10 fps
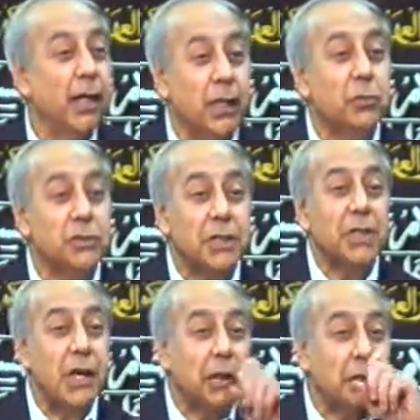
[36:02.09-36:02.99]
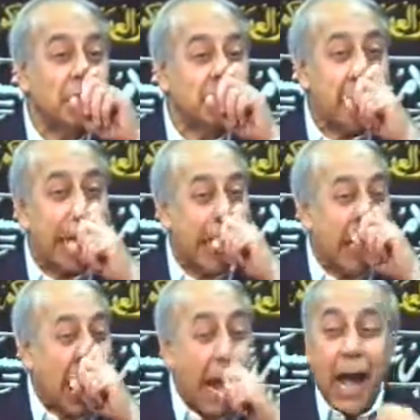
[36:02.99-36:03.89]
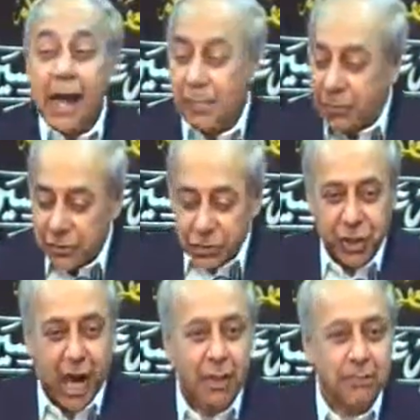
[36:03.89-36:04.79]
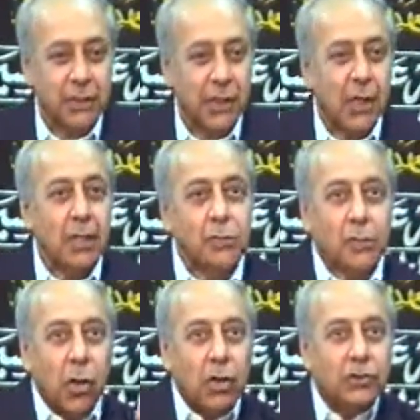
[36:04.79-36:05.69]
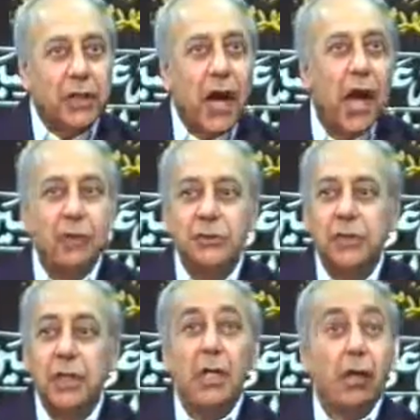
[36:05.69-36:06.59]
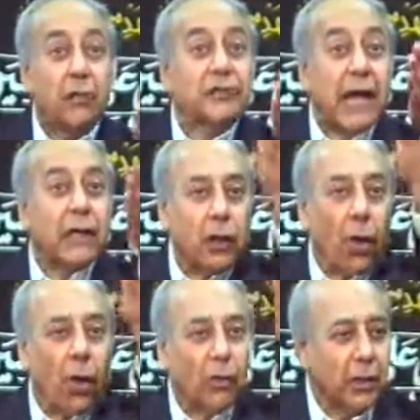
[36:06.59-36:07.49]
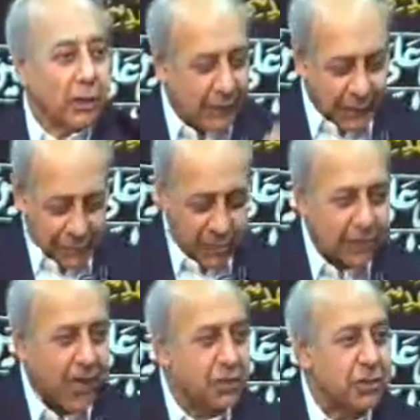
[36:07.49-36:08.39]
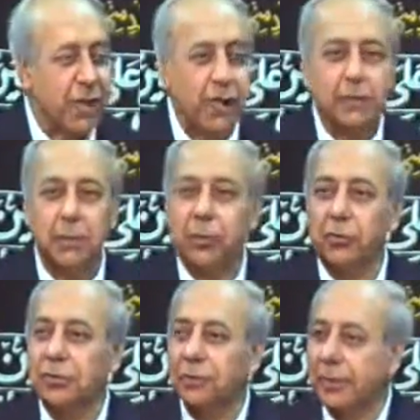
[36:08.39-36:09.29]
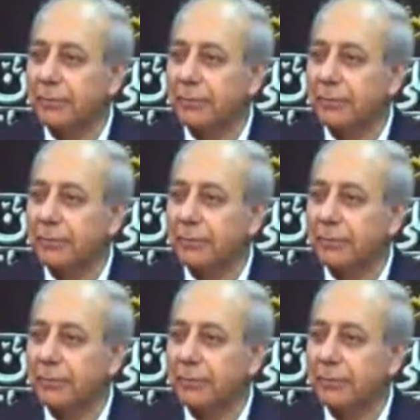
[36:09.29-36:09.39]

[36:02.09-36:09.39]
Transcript: He would turn around and say, I am ashamed to go to the house of that Lord that sustains me and supports me.